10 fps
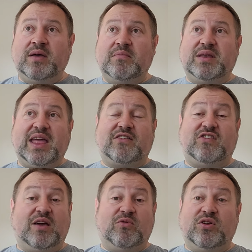but next
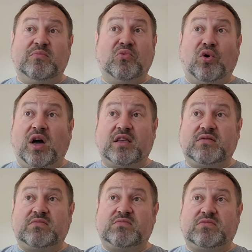year will look more like
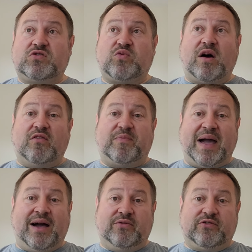
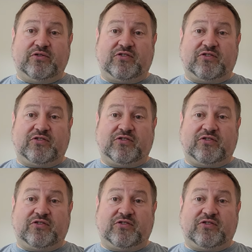£12